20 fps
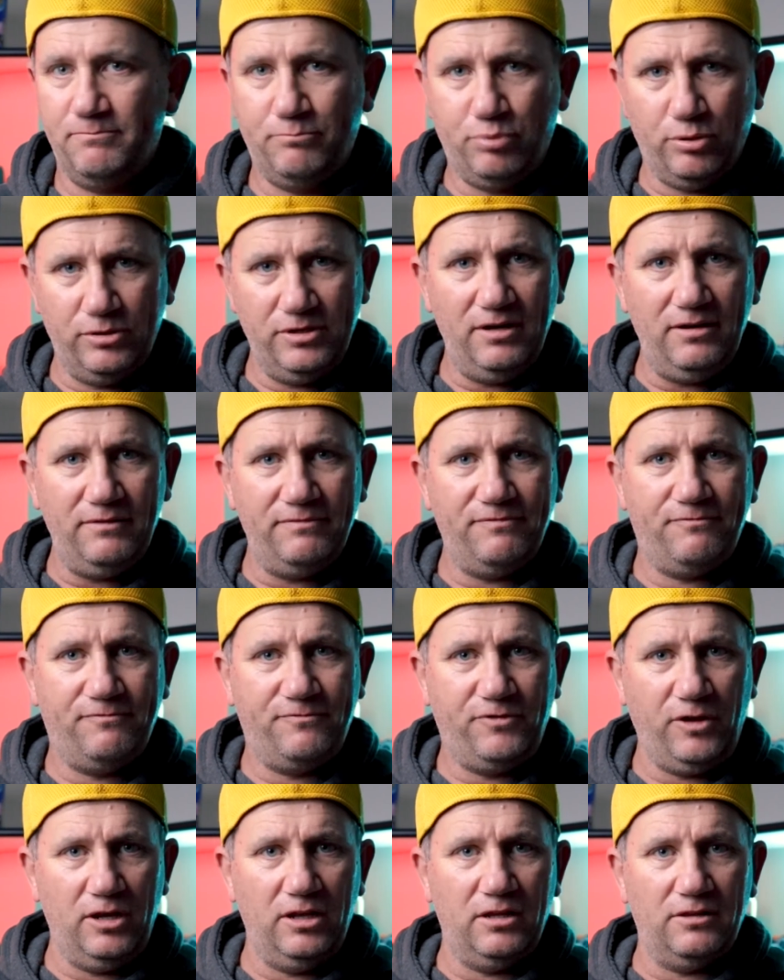putting a
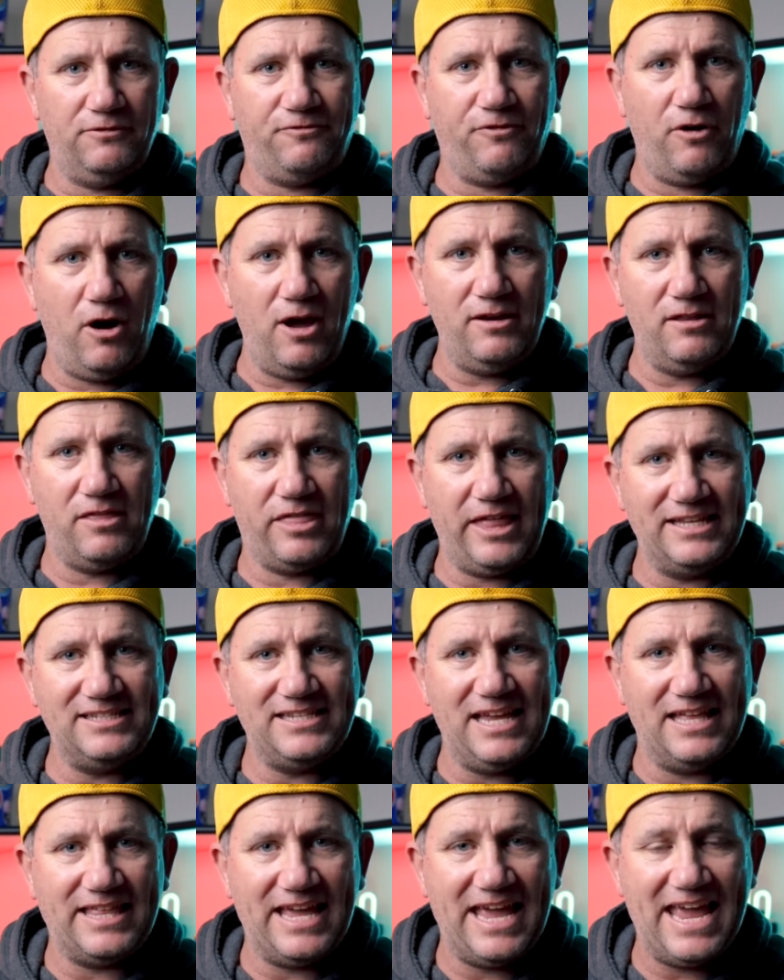few little fighting things
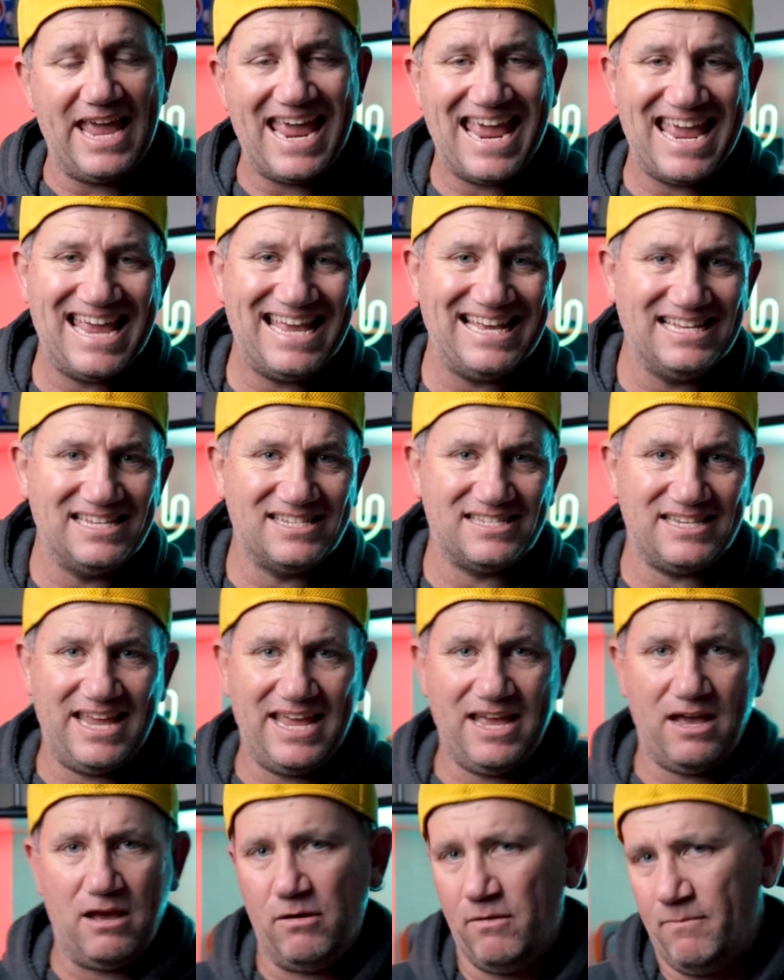out there. He is
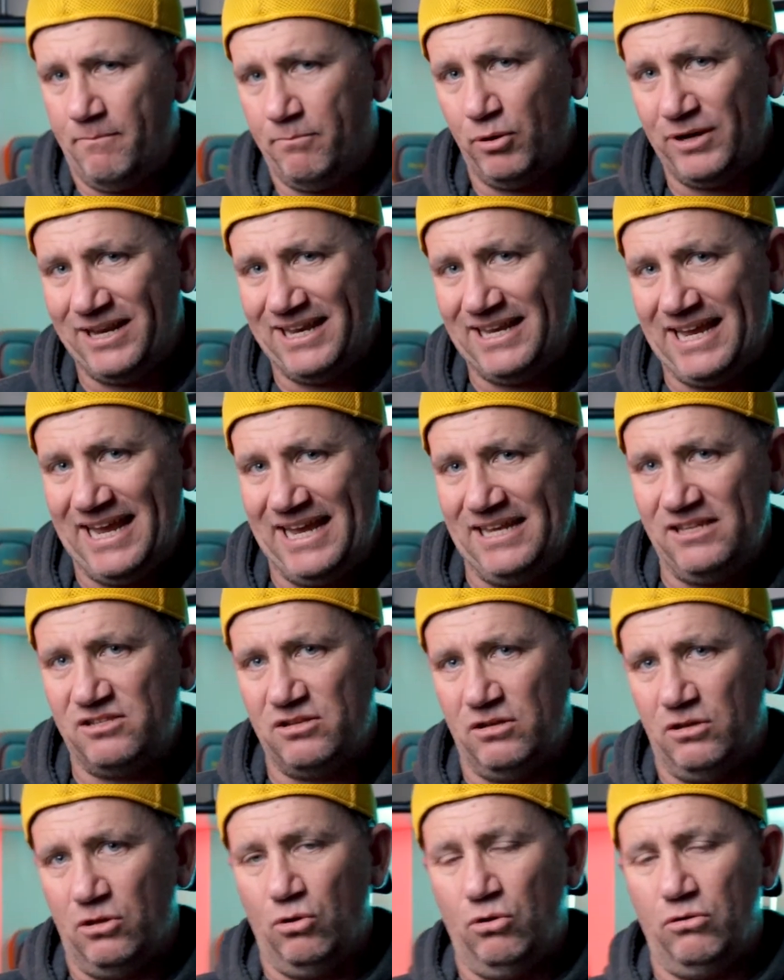now putting
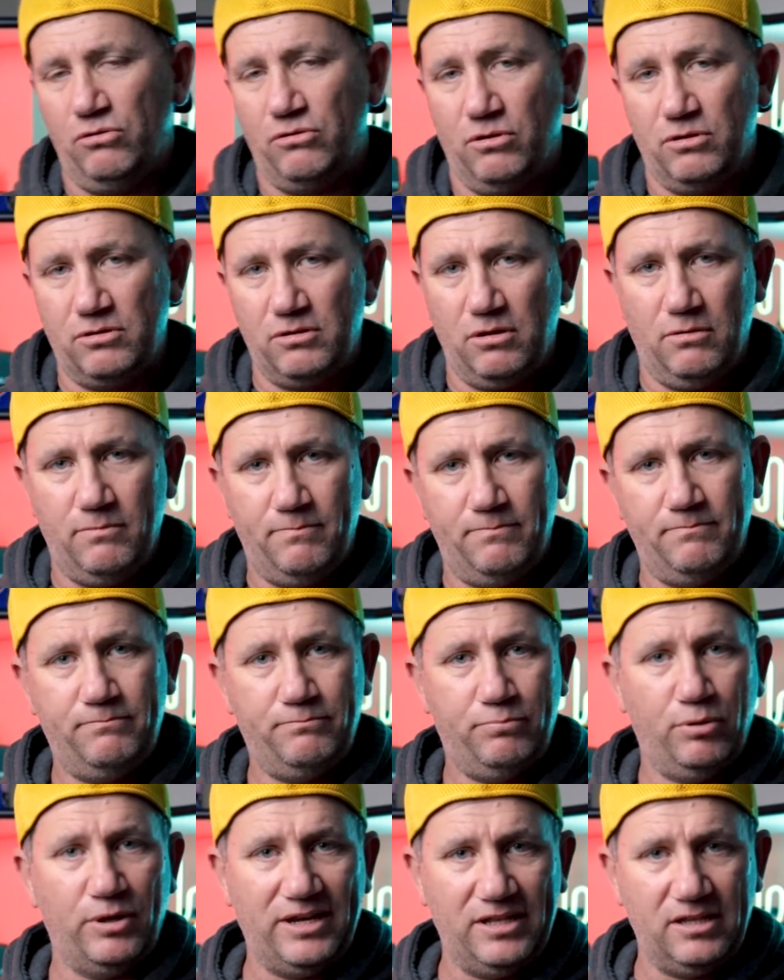into law or
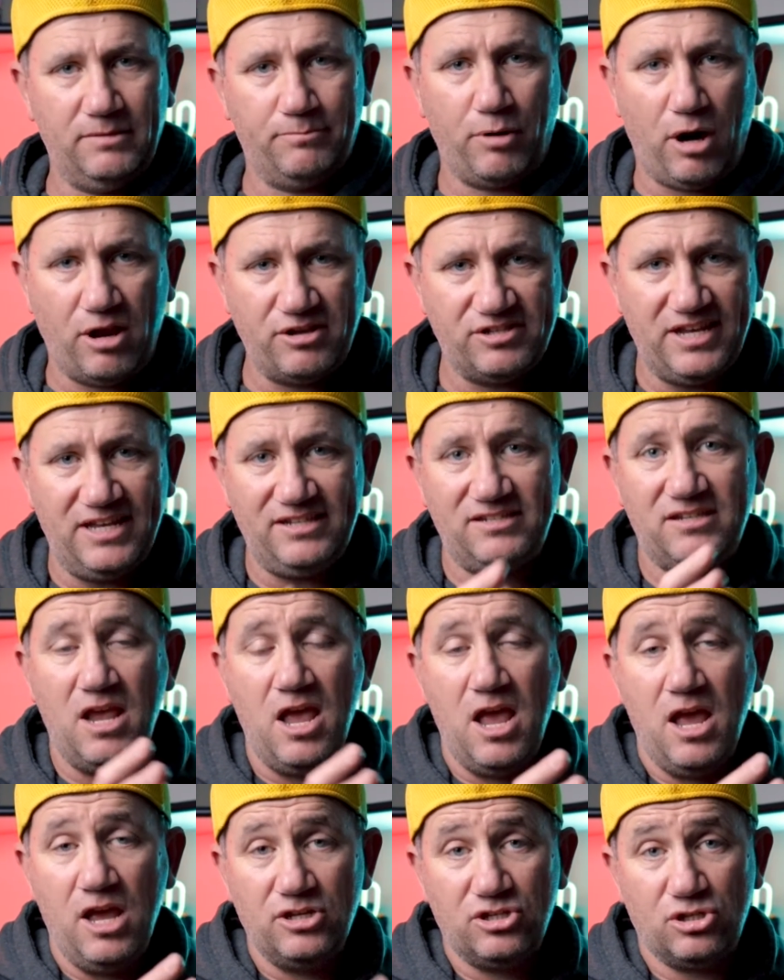putting in the process
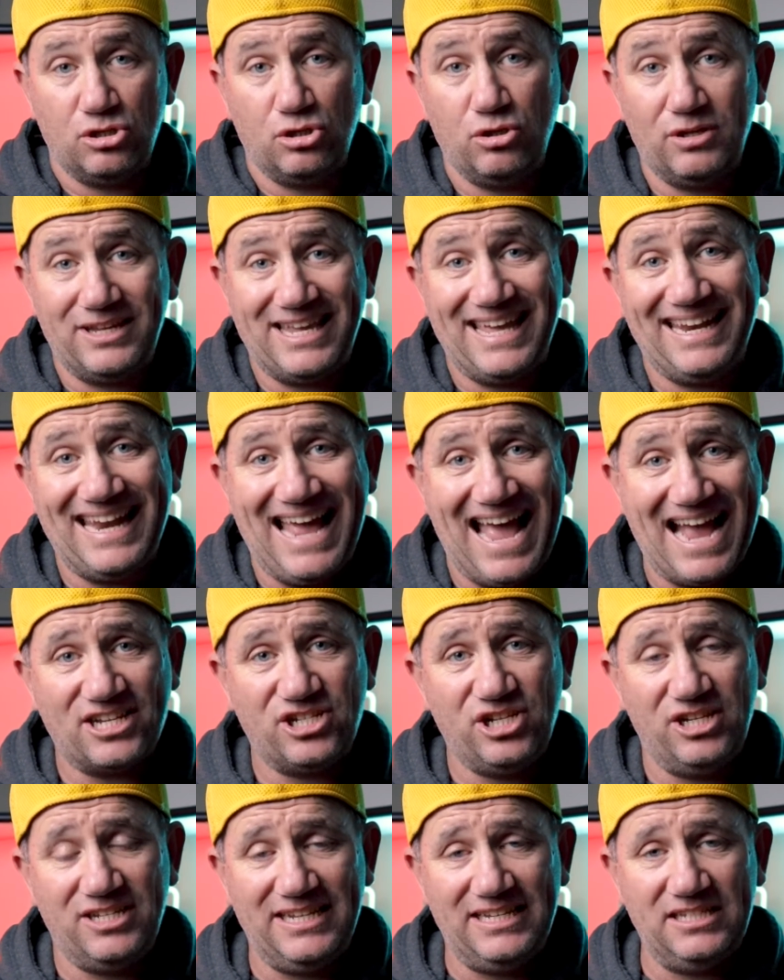to get it
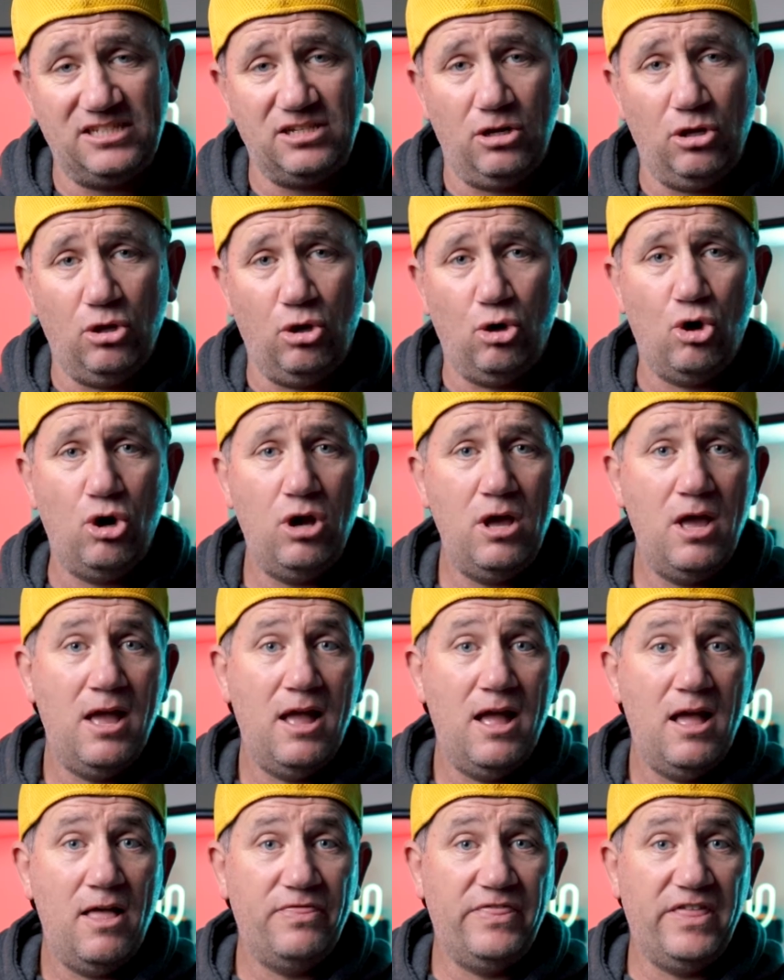actioned into law,
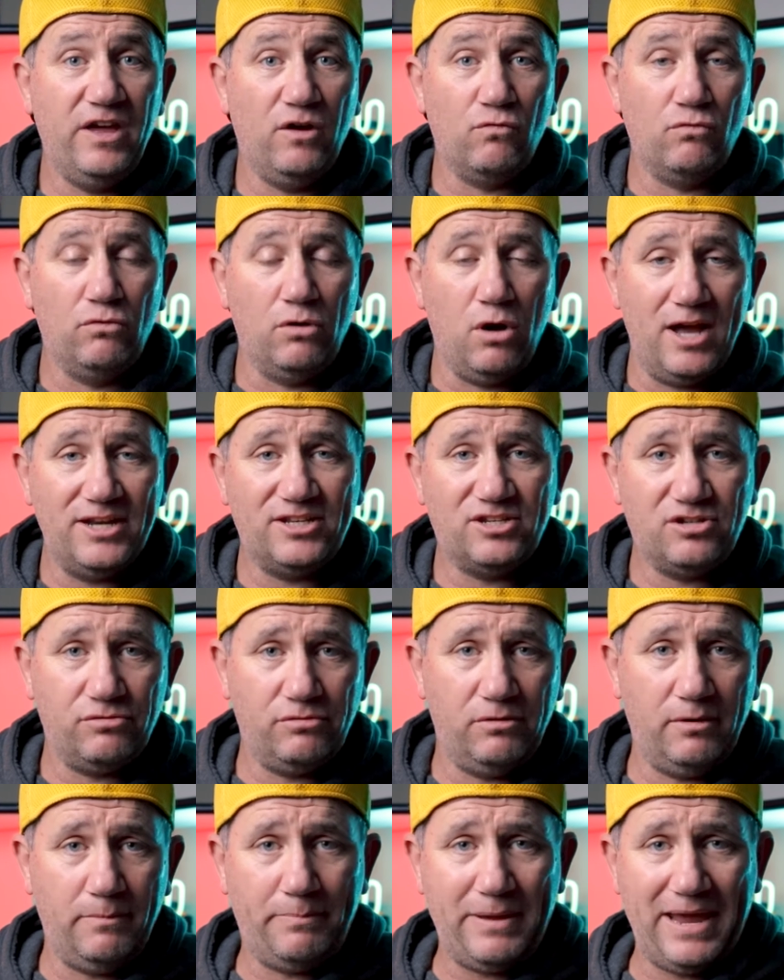the right to
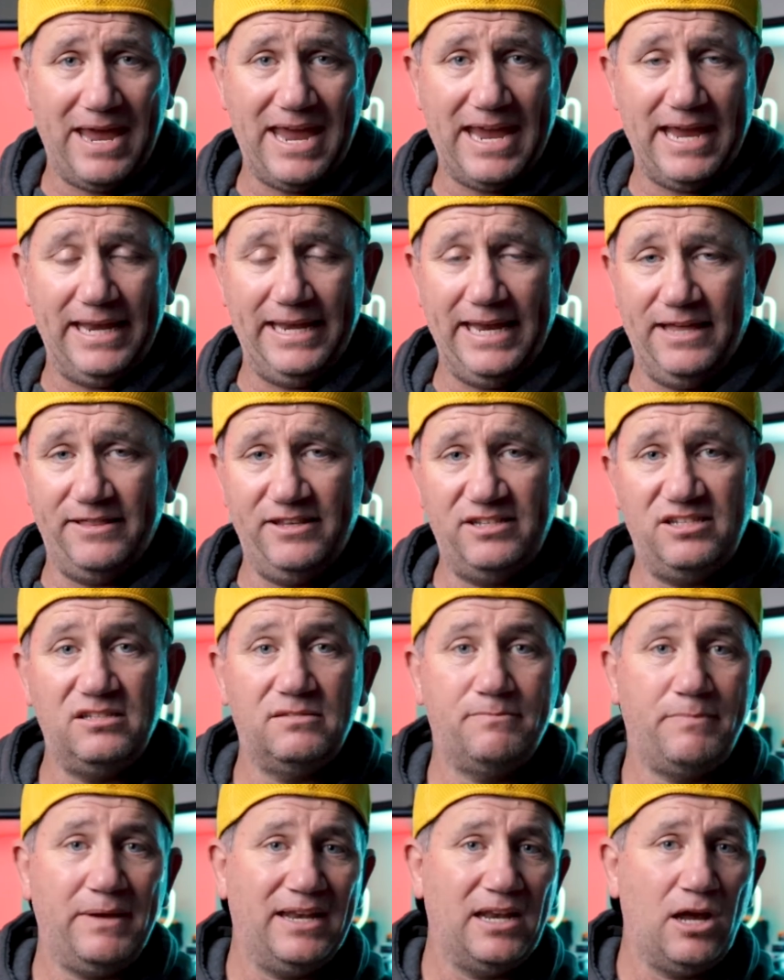repair. Now, this
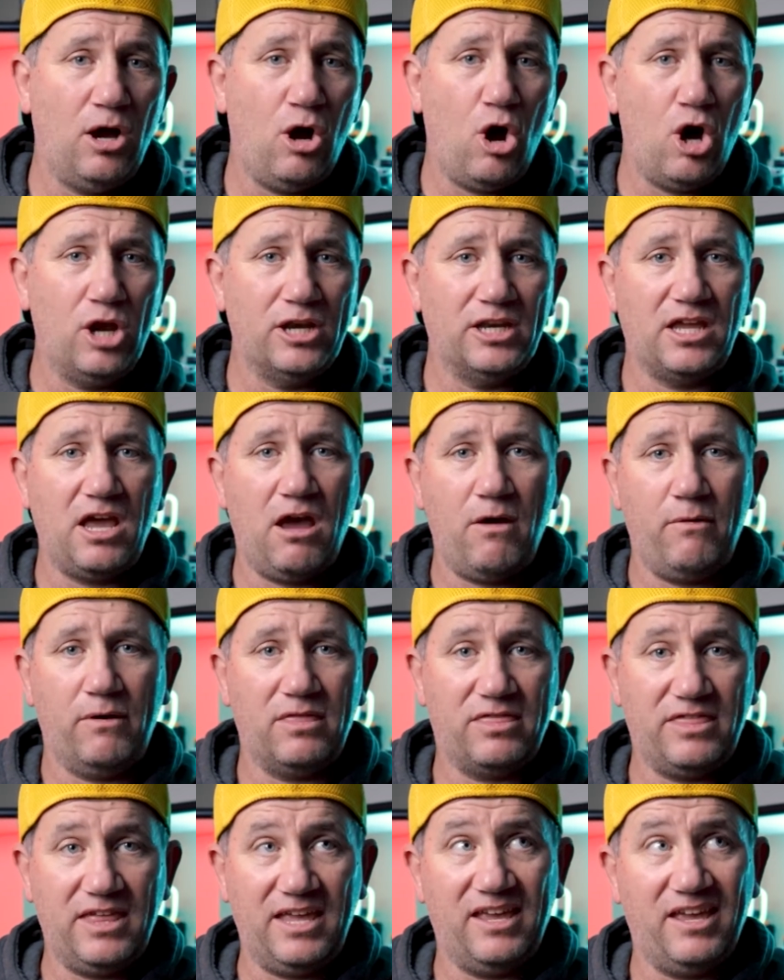has been an
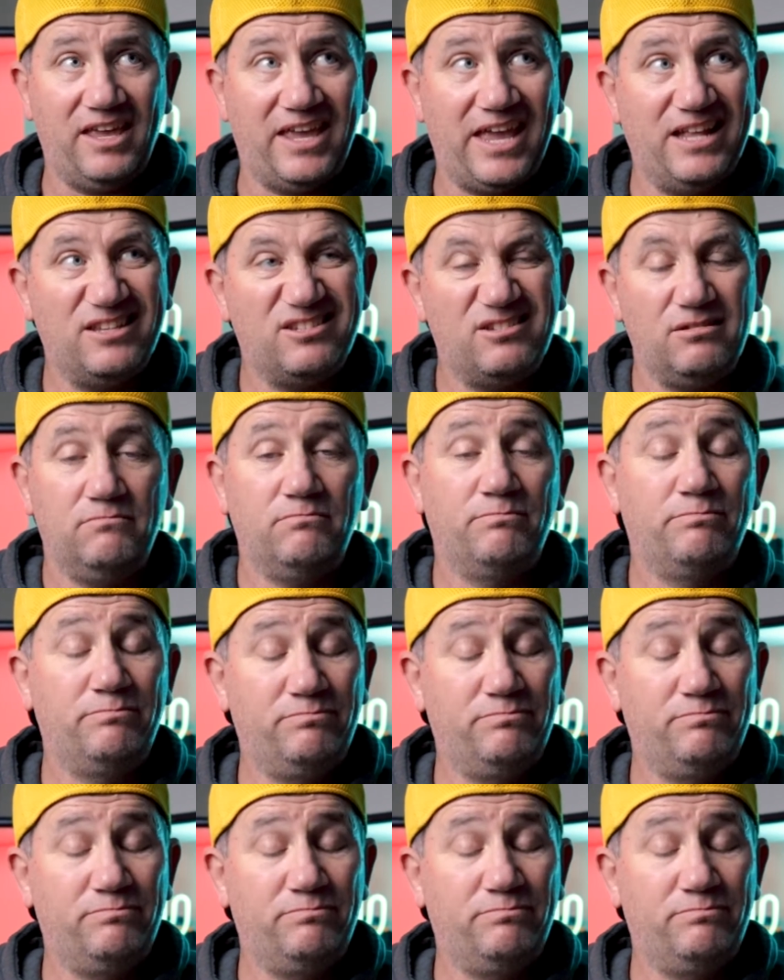ongoing thing against